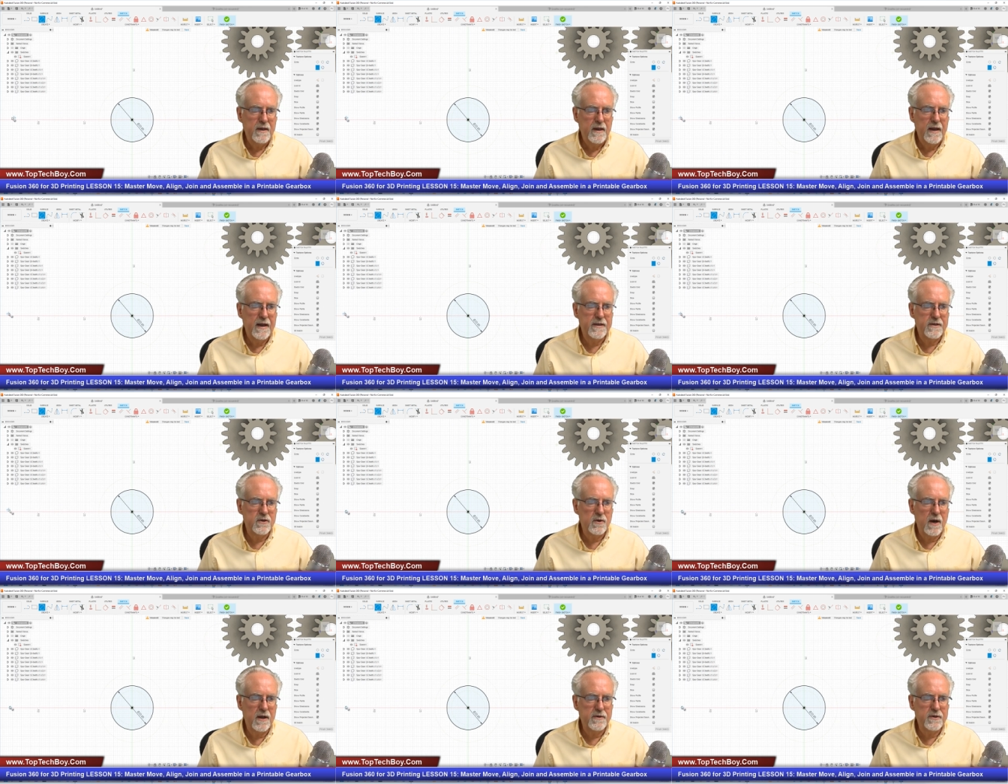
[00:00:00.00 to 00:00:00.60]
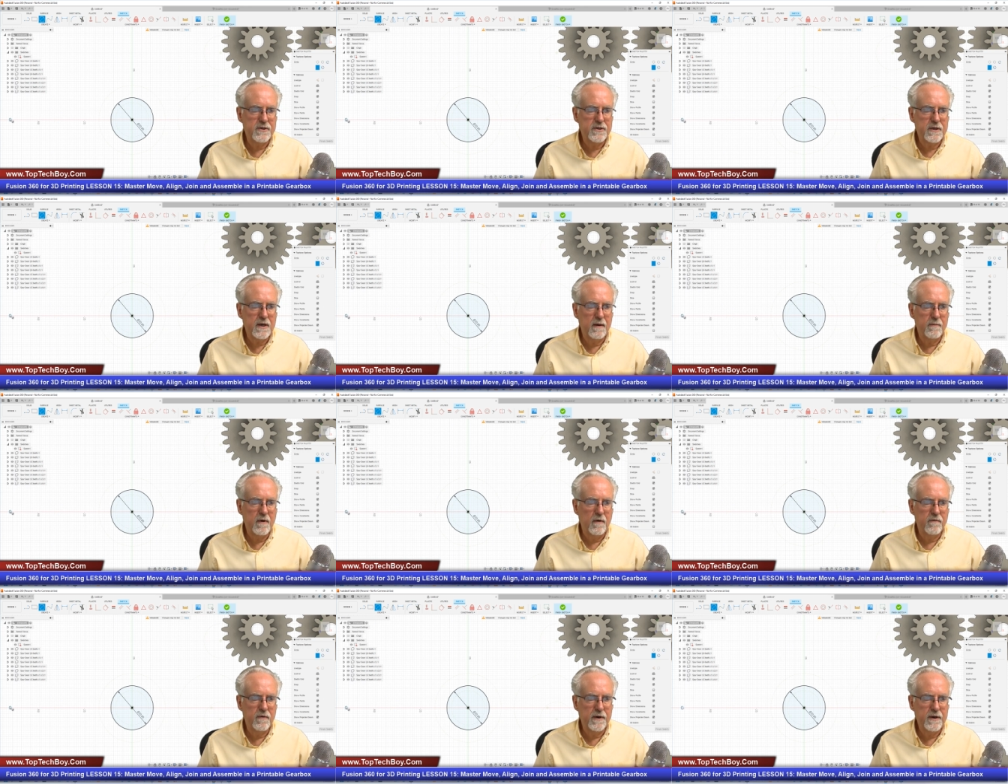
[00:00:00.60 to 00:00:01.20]
And so I'll just come
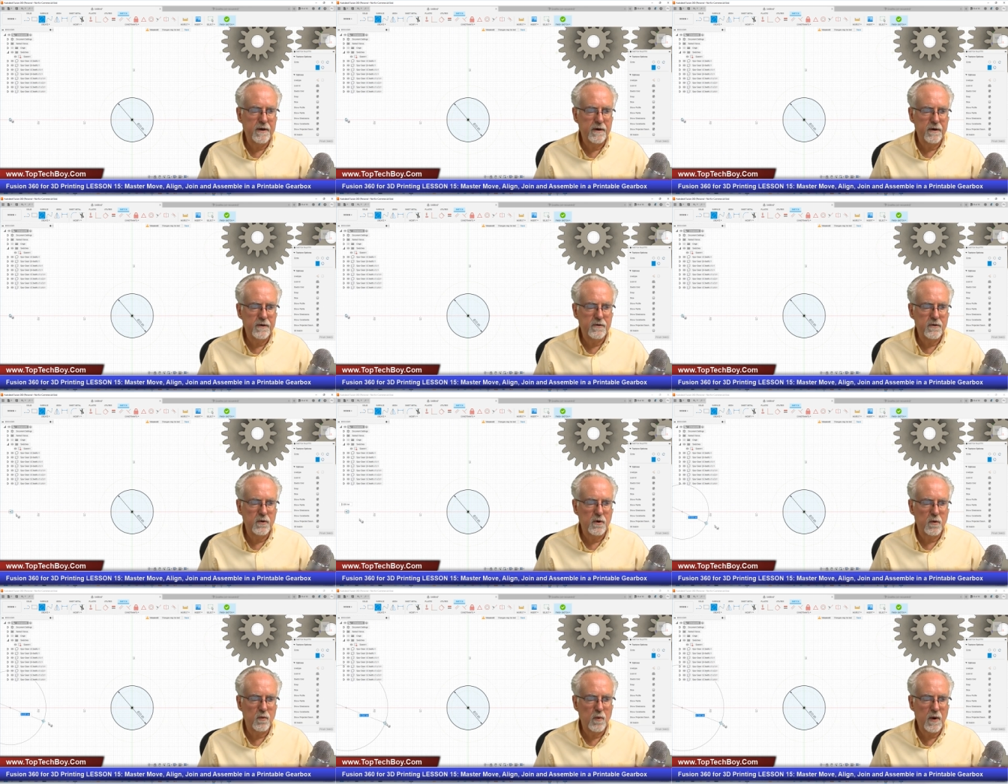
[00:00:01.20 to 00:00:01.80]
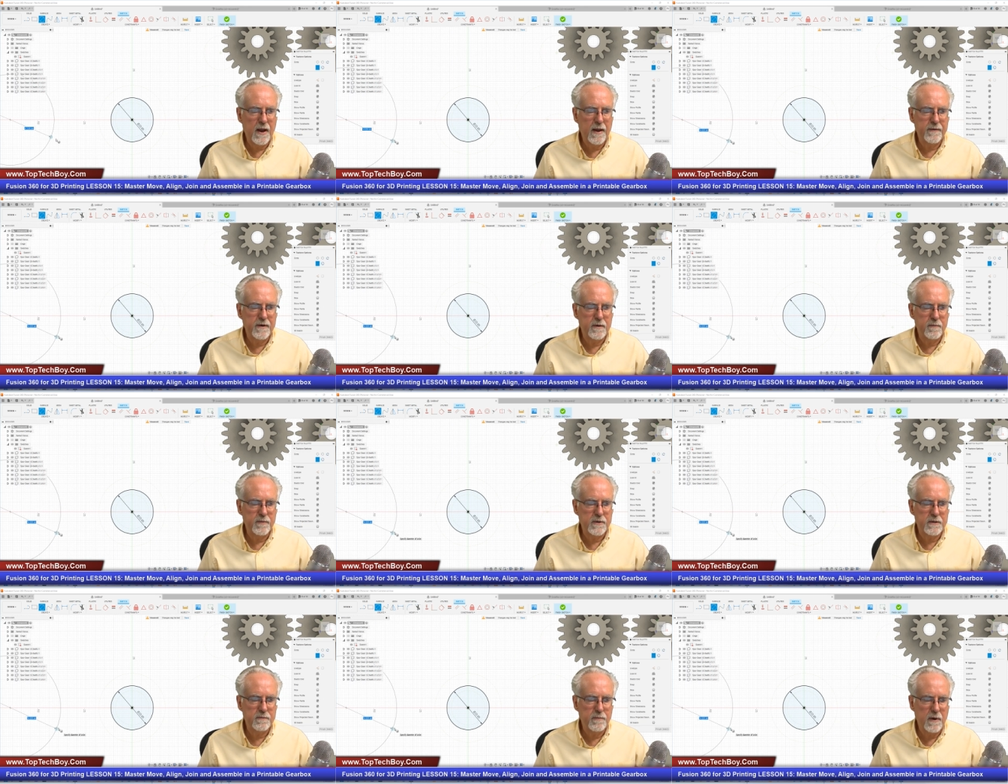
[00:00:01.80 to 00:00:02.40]
over here to a
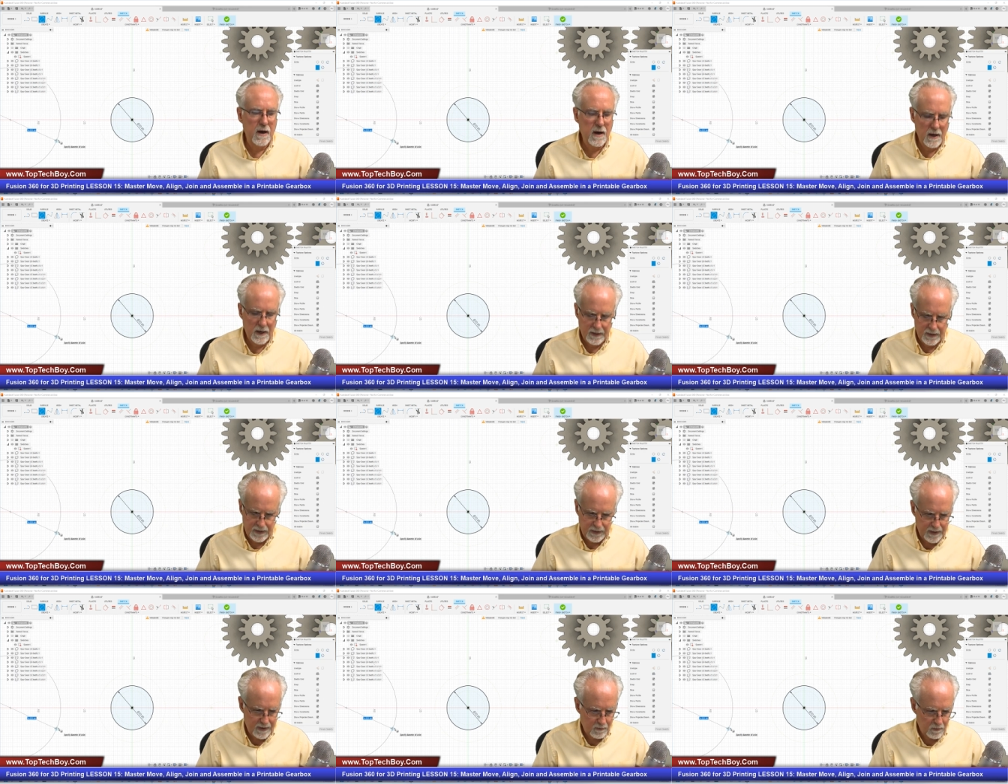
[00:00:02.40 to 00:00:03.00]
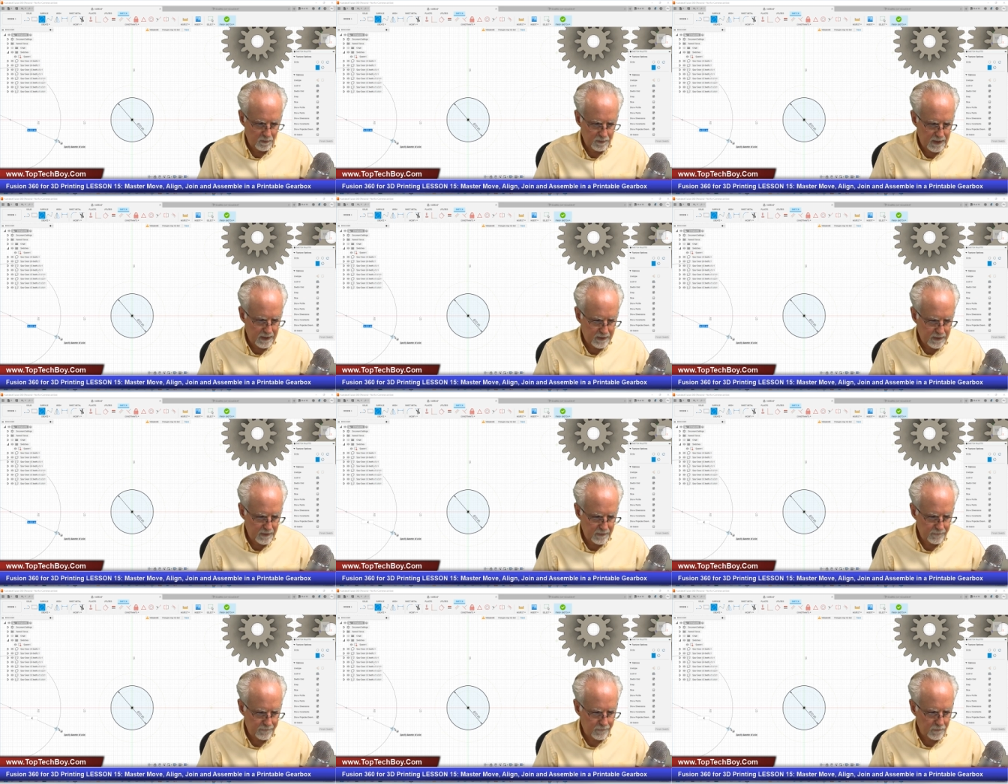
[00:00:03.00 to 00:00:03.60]
random spot and I will make
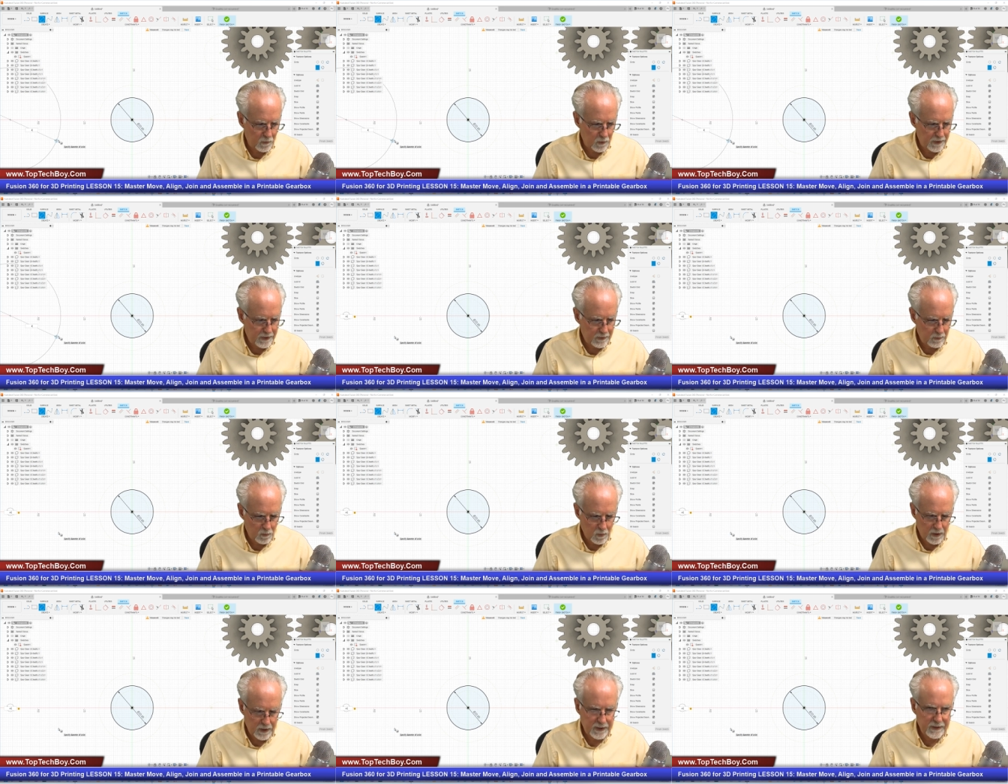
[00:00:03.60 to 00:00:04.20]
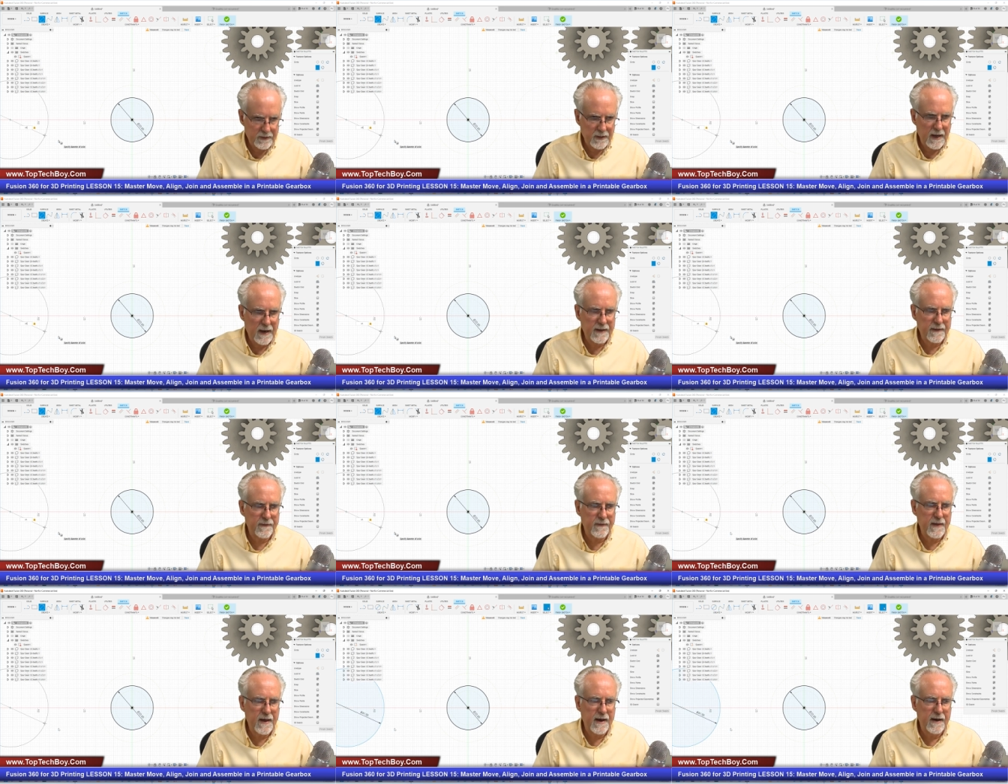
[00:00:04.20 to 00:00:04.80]
it 41
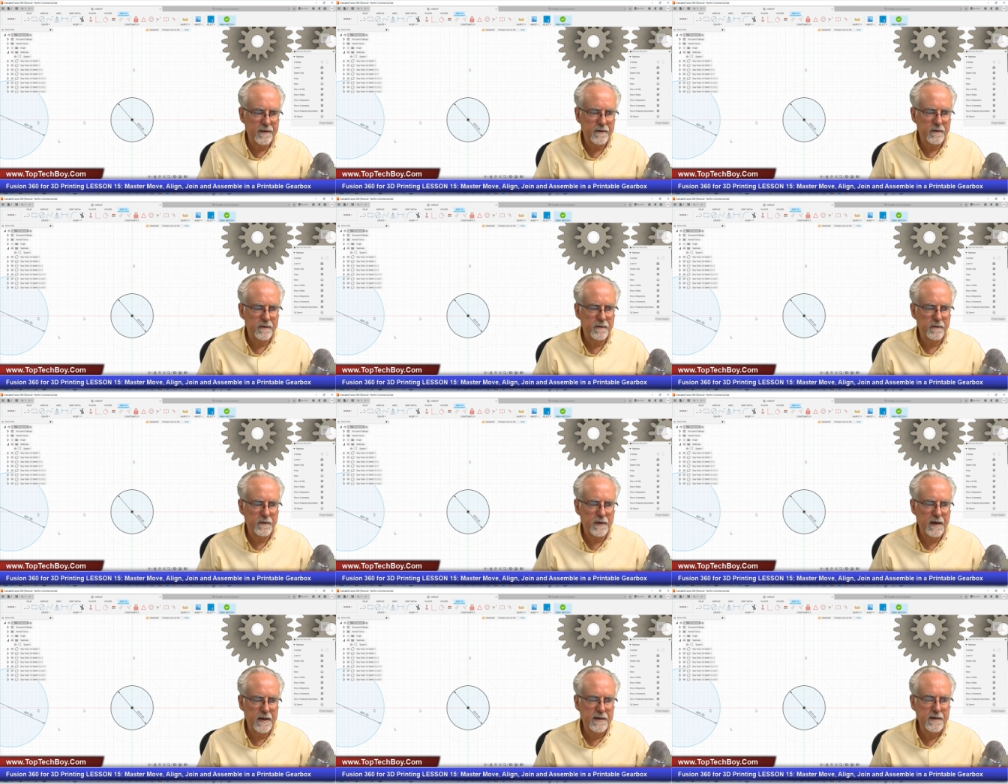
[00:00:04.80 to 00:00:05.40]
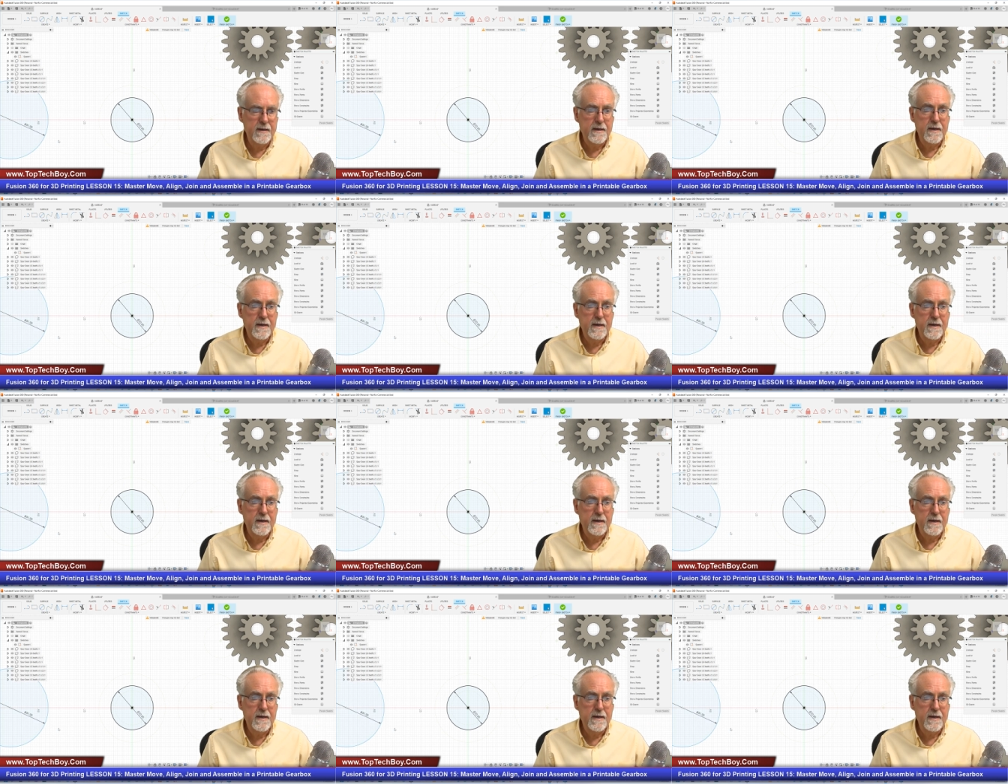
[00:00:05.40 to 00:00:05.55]
like that. Okay.